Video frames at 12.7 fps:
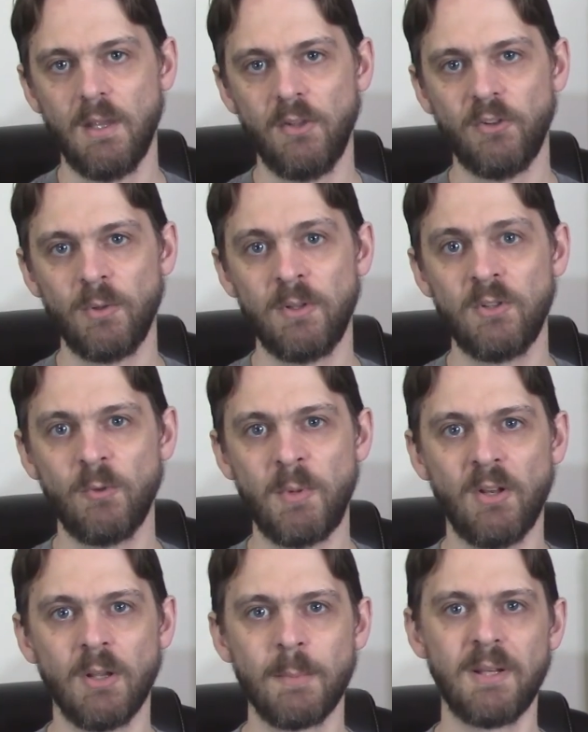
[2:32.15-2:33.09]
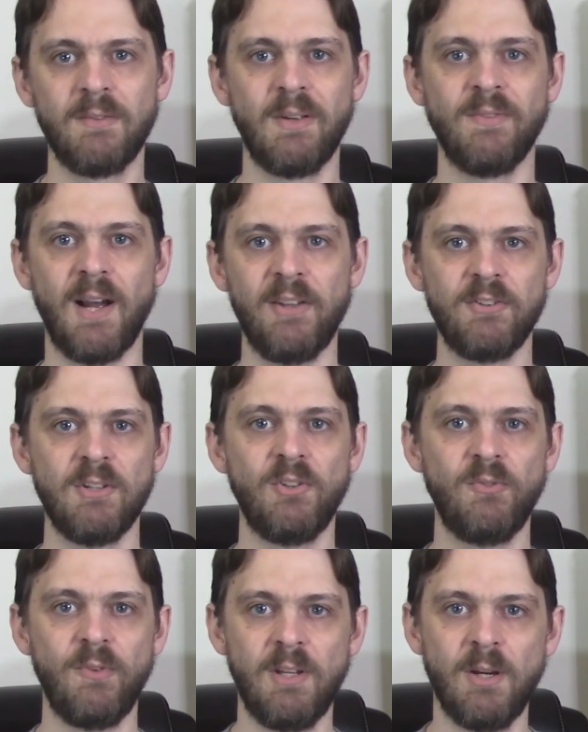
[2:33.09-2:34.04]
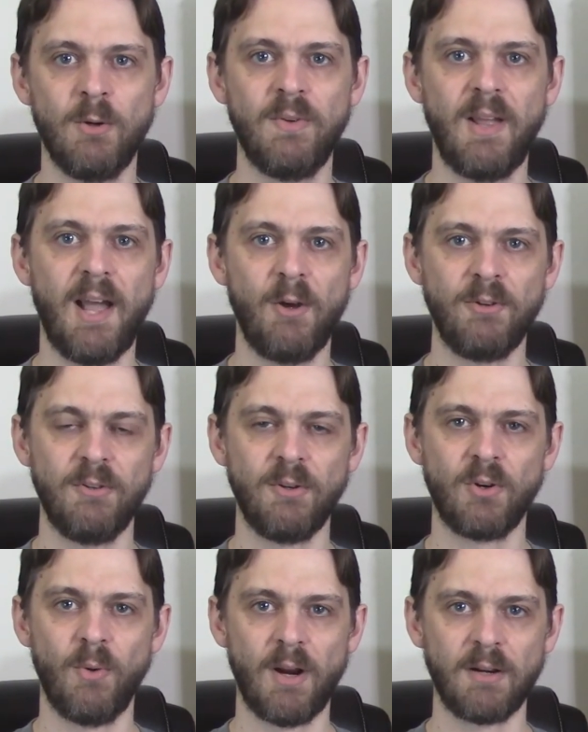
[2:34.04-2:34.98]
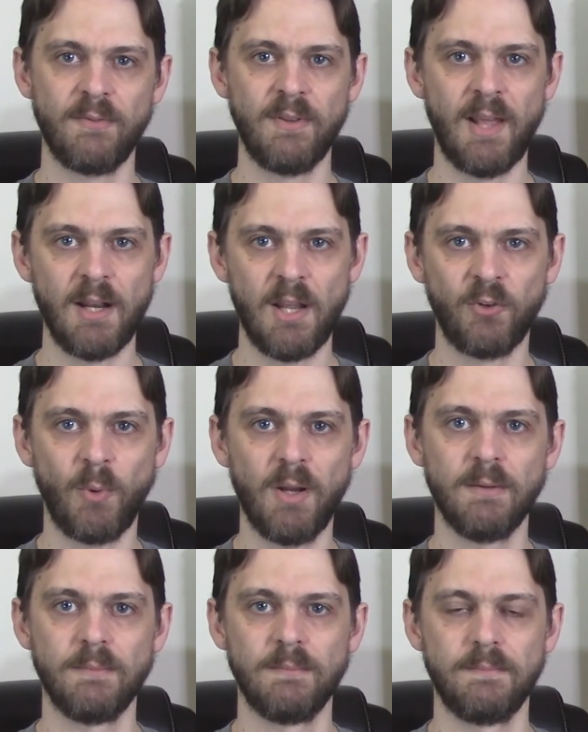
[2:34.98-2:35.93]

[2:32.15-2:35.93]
So there'll be a little bit of advice in this video of how to correct for that as well.